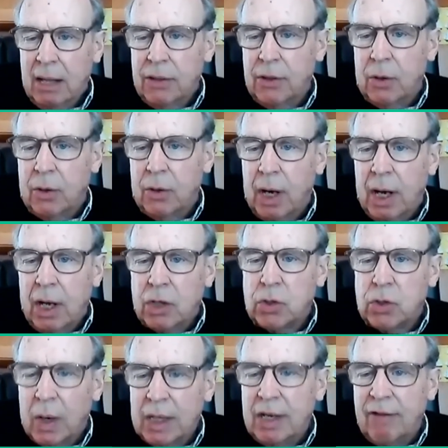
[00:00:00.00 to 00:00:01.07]
There were
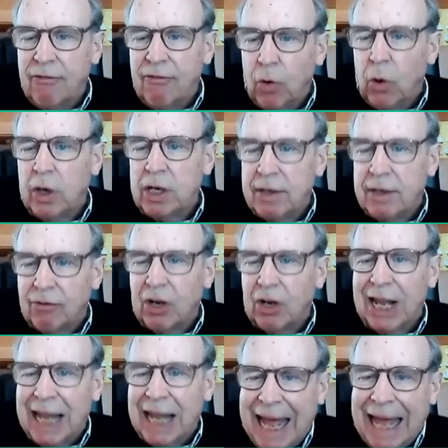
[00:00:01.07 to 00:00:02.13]
24 different
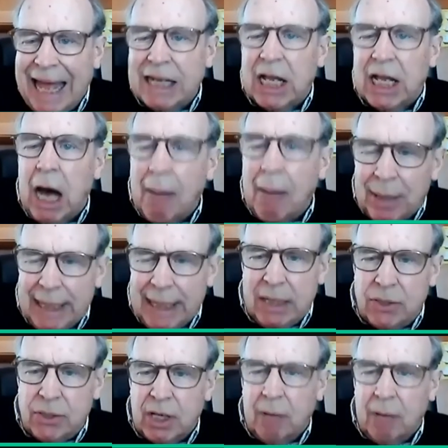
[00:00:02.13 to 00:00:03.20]
land
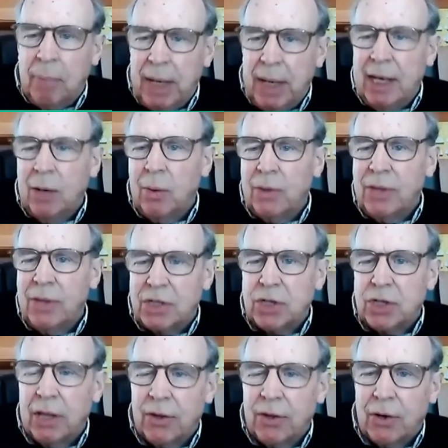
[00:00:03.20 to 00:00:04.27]
companies competing with each
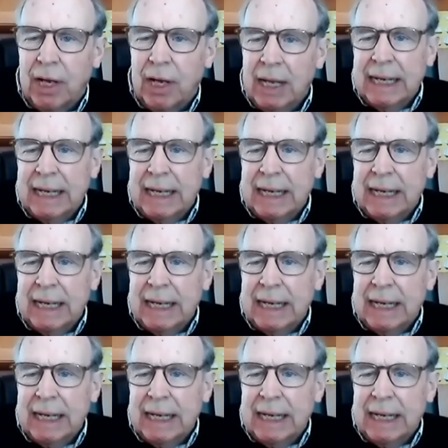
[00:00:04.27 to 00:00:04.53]
other